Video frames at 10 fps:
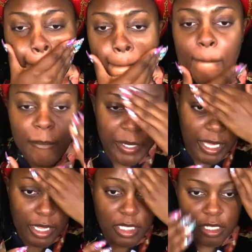But yeah,
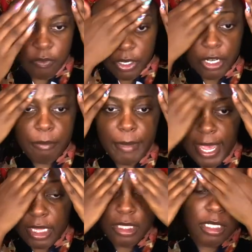this is for your
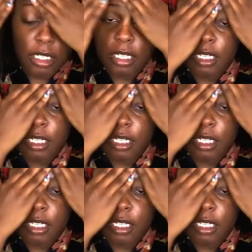matte look.